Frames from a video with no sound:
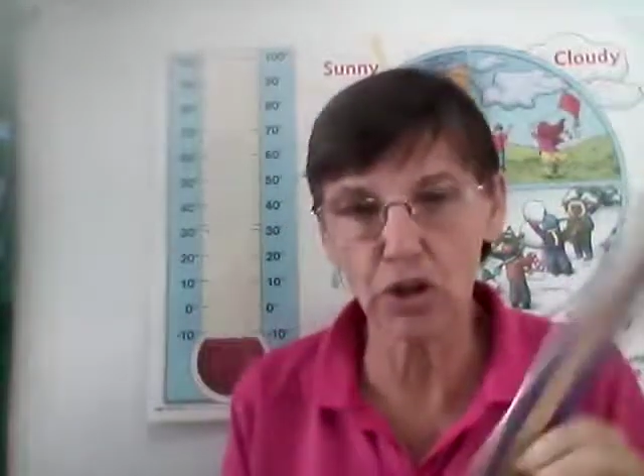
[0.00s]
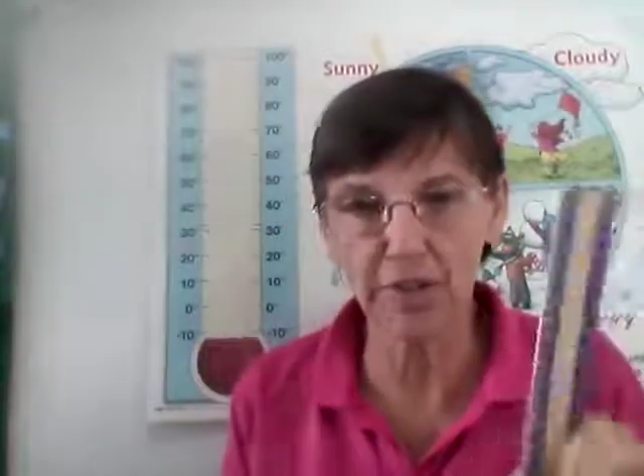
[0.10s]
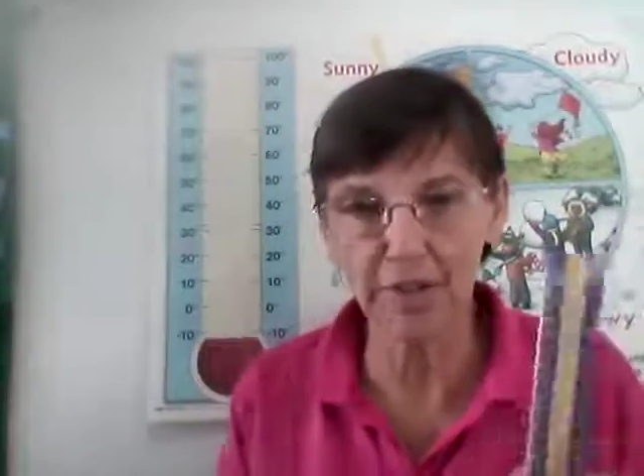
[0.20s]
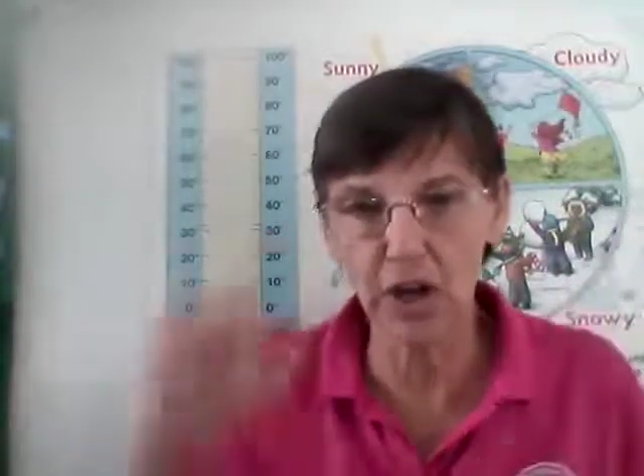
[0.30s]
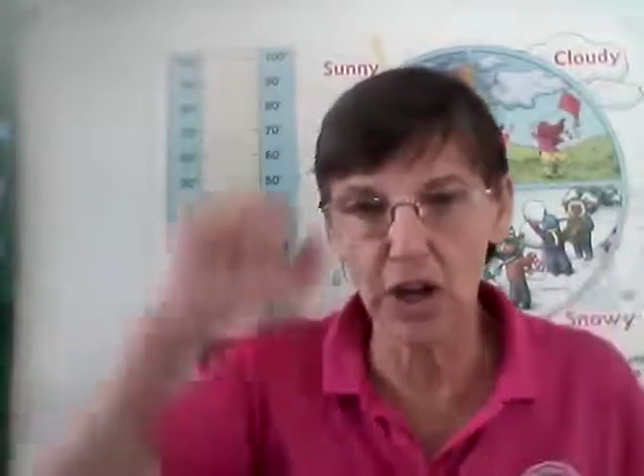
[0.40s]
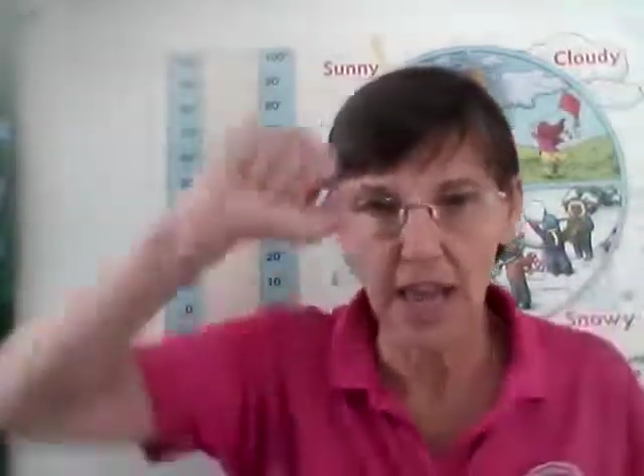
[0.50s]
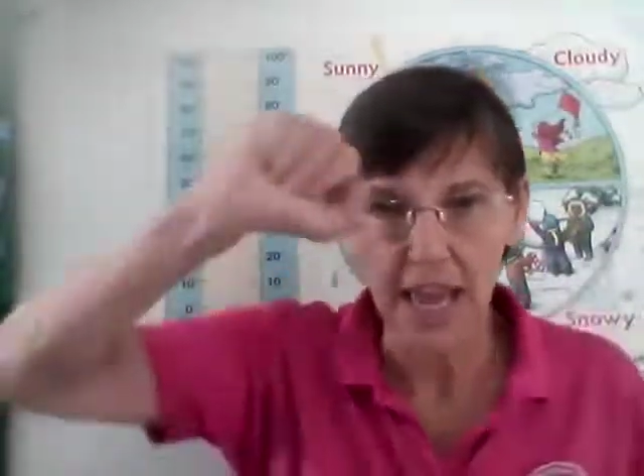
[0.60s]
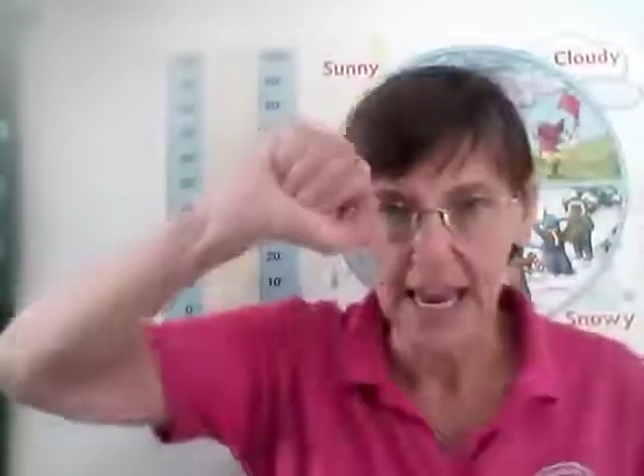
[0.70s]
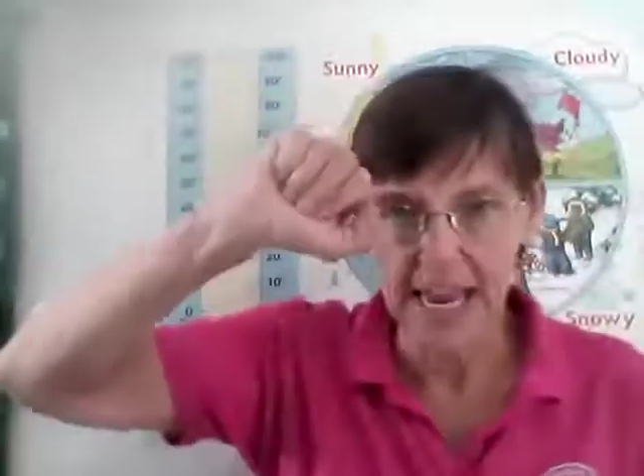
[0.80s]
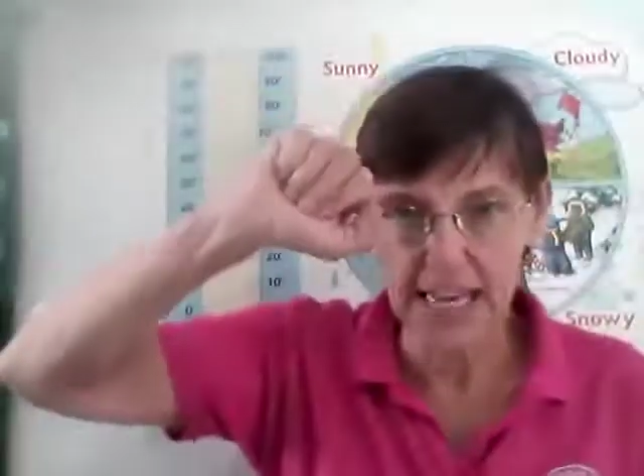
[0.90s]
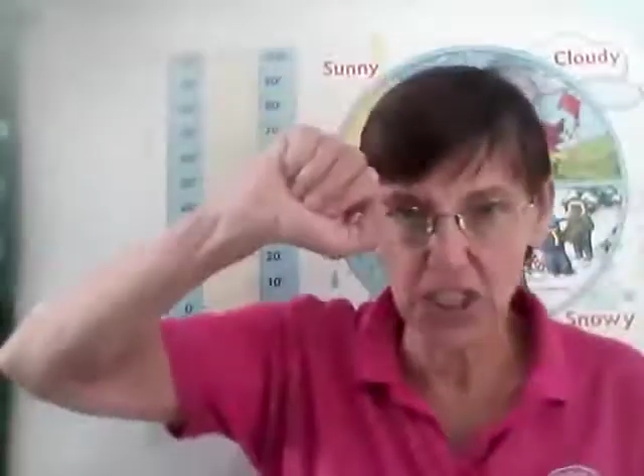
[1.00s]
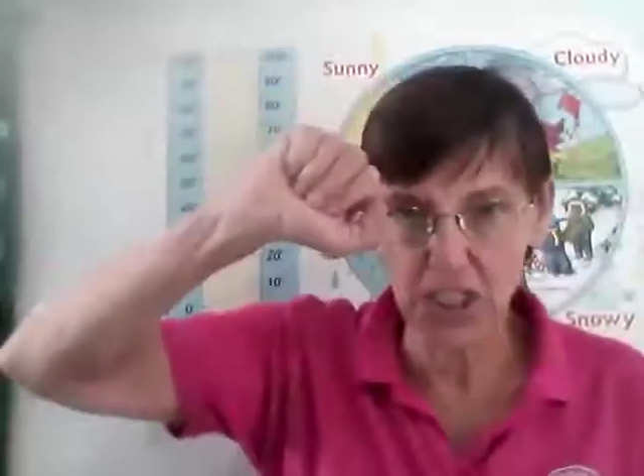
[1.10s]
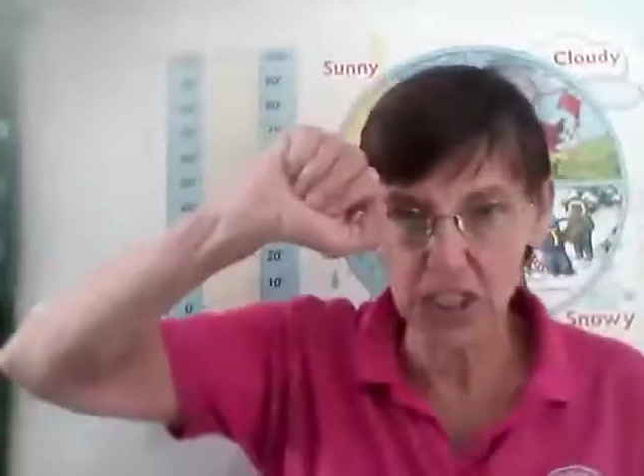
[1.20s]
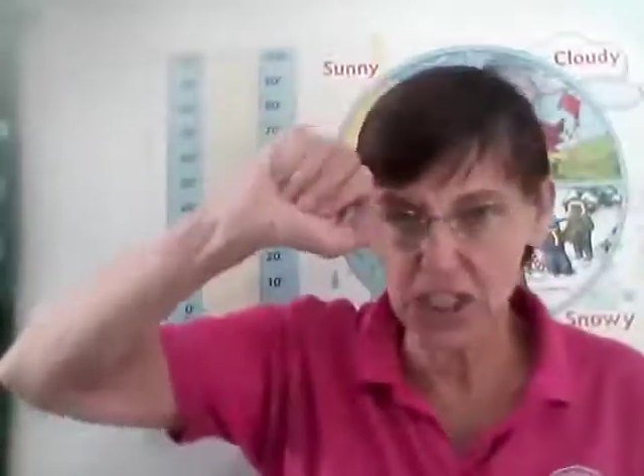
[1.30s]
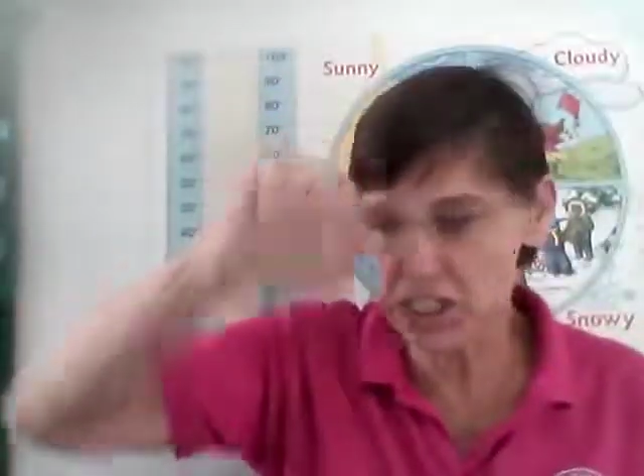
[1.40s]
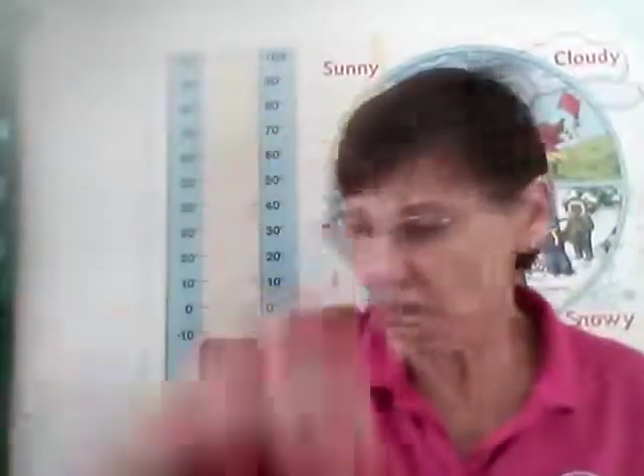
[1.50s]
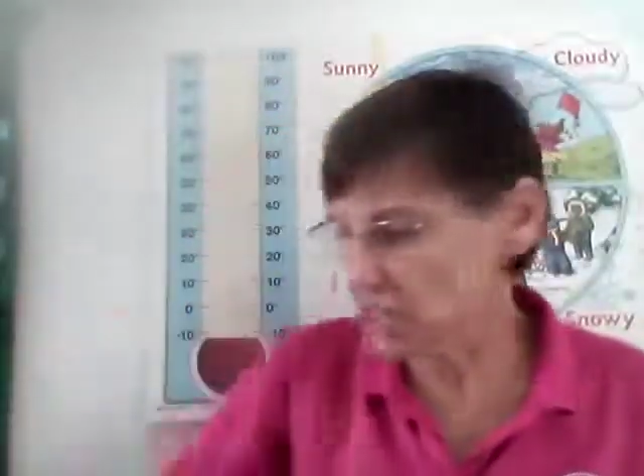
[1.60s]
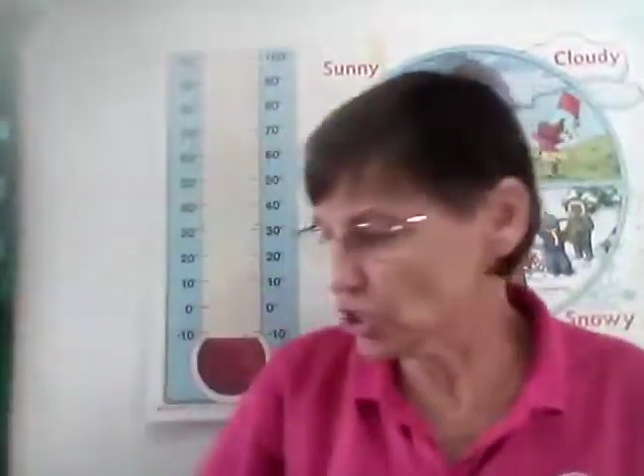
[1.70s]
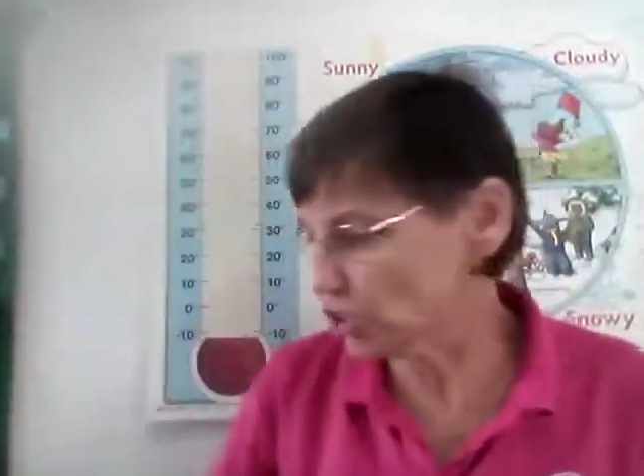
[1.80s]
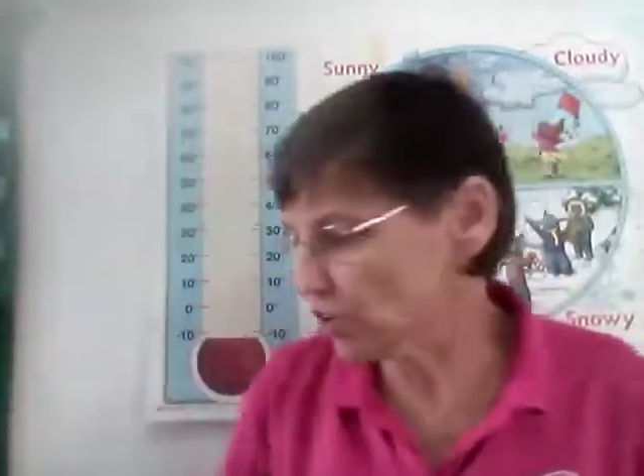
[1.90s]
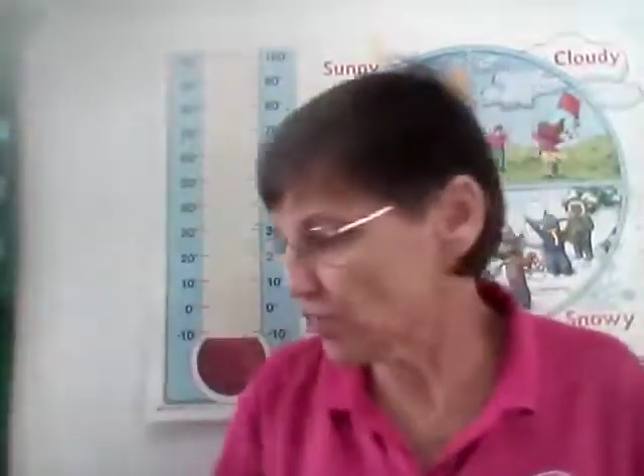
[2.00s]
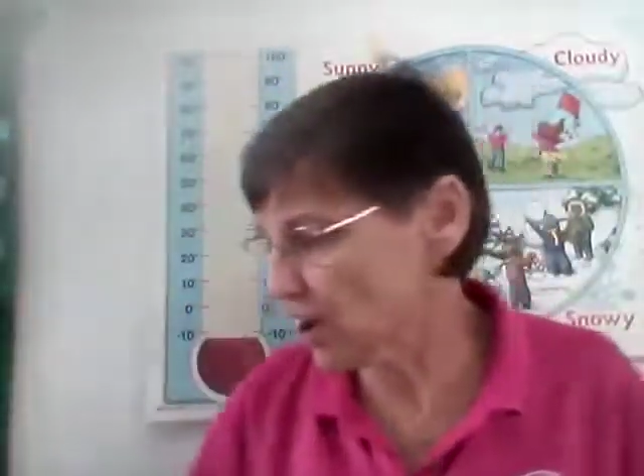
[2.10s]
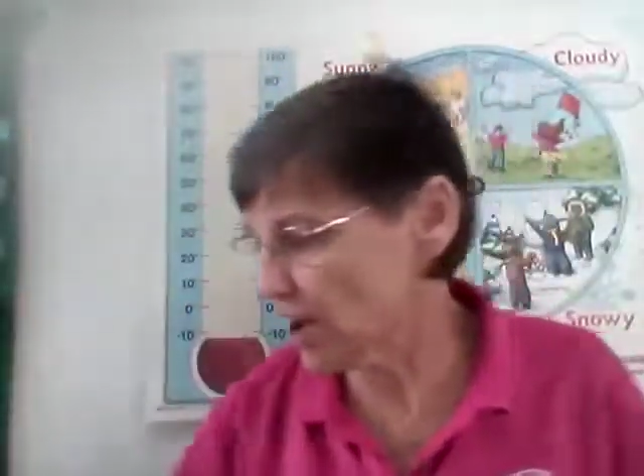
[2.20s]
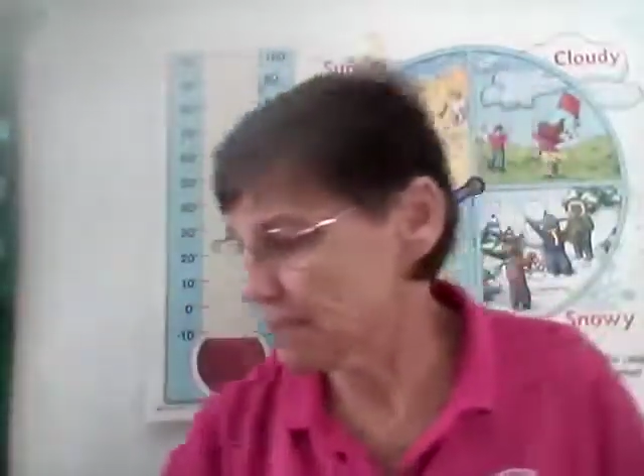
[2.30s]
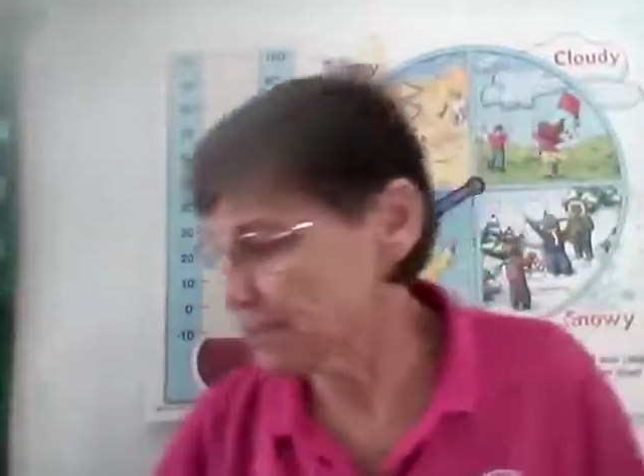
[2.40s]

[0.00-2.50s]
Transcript: on the foot. Inch is the size of your thumb.